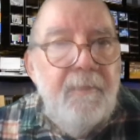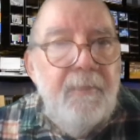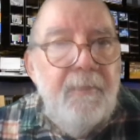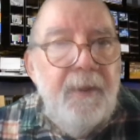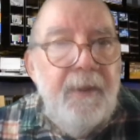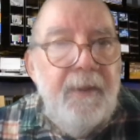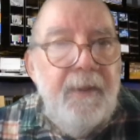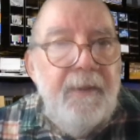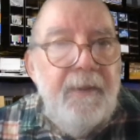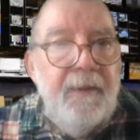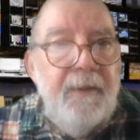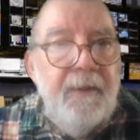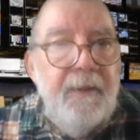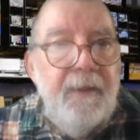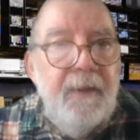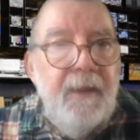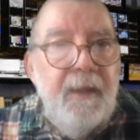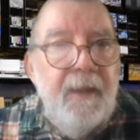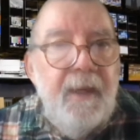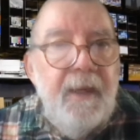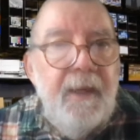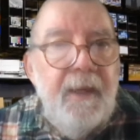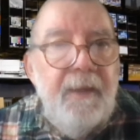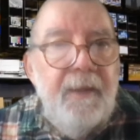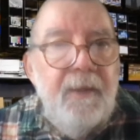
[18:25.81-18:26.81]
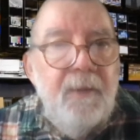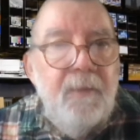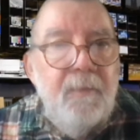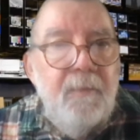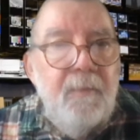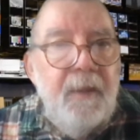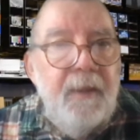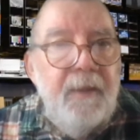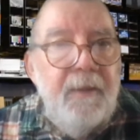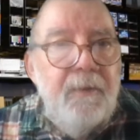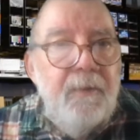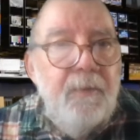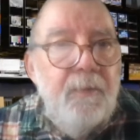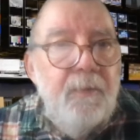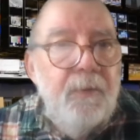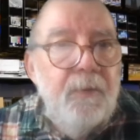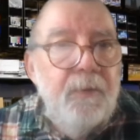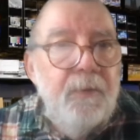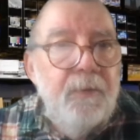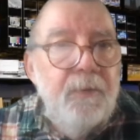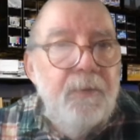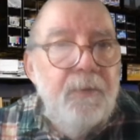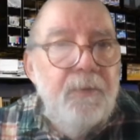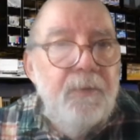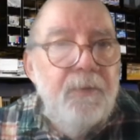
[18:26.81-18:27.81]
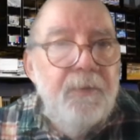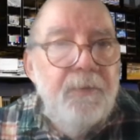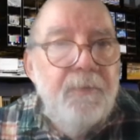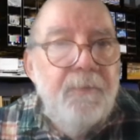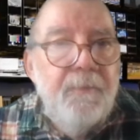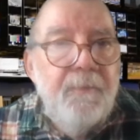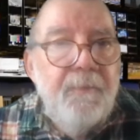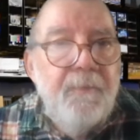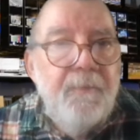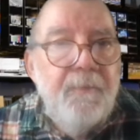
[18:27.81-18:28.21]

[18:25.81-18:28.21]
But I don't make the rules.